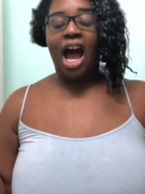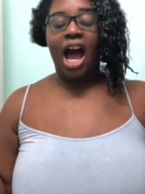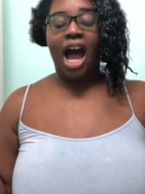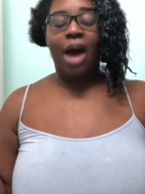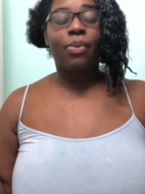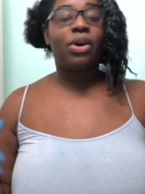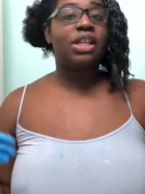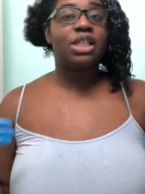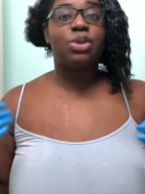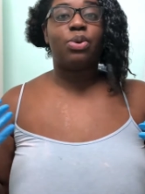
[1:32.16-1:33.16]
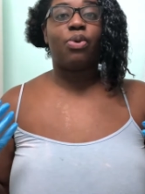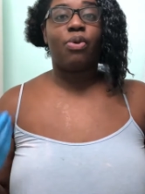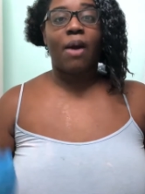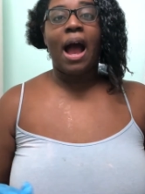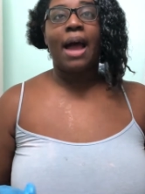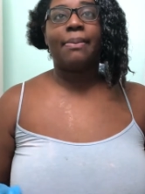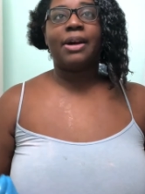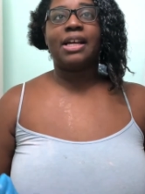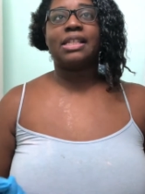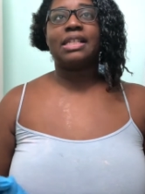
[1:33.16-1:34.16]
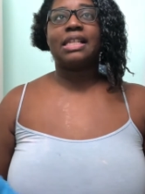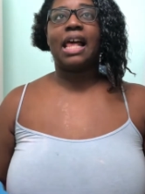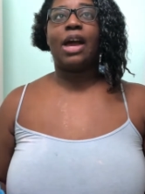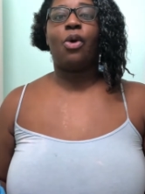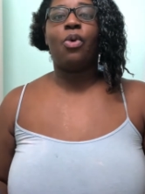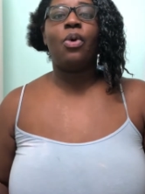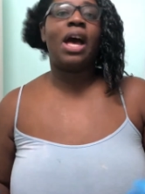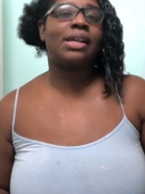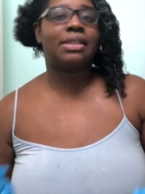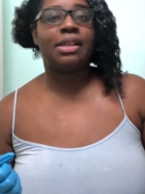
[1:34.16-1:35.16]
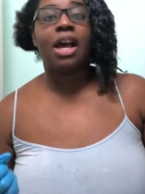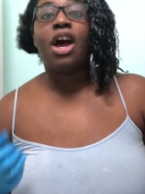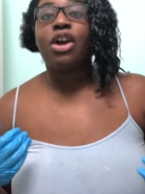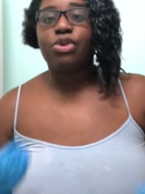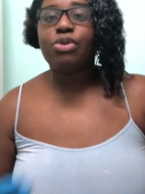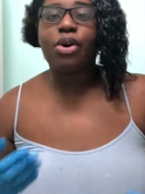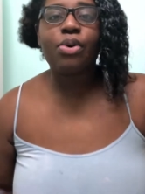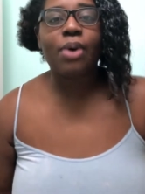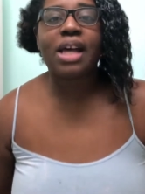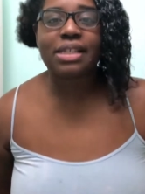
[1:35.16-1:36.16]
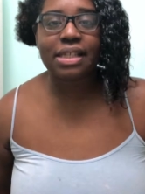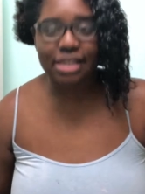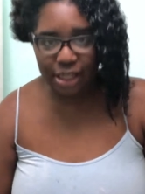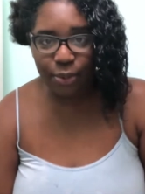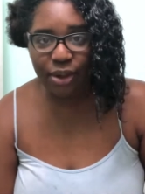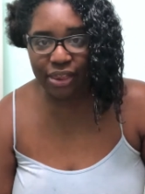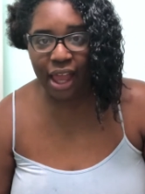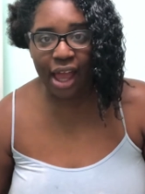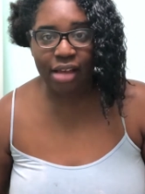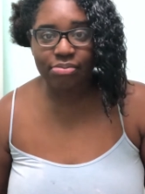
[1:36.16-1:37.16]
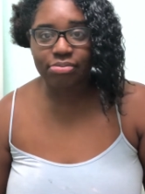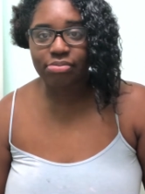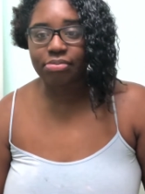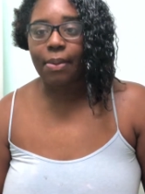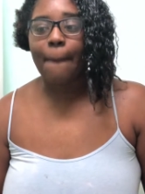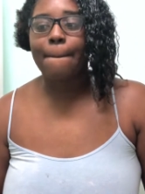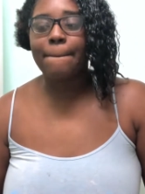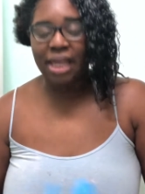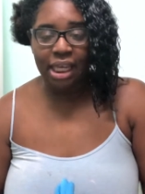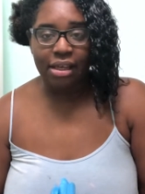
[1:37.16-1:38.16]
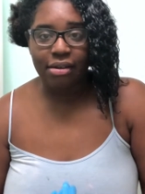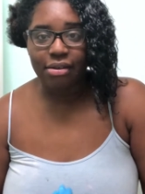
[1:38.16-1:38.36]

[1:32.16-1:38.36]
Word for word: I wanted to cry because it's like, who has, you know, who has to deal with that? Me.